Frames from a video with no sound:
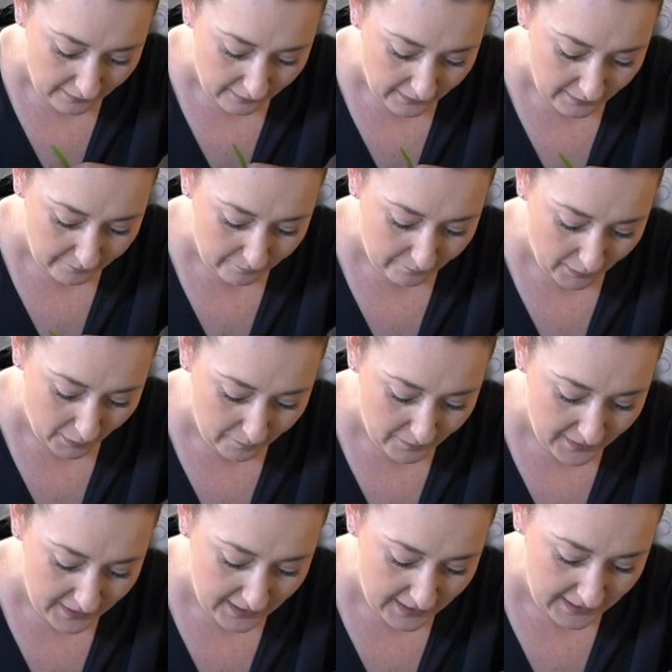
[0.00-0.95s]
and
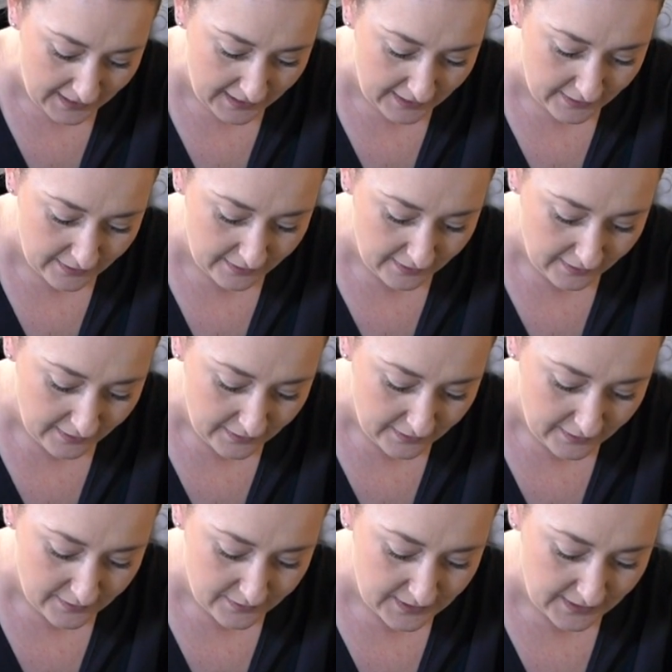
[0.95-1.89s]
popping it in,
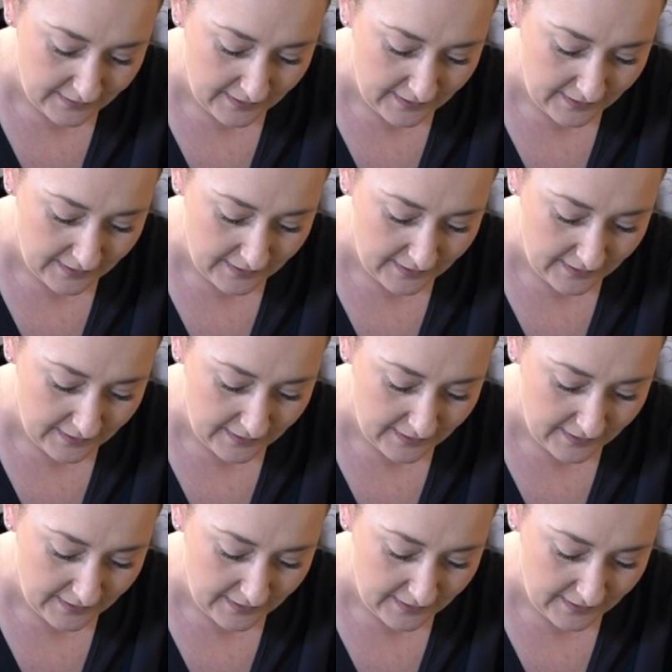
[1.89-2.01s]
using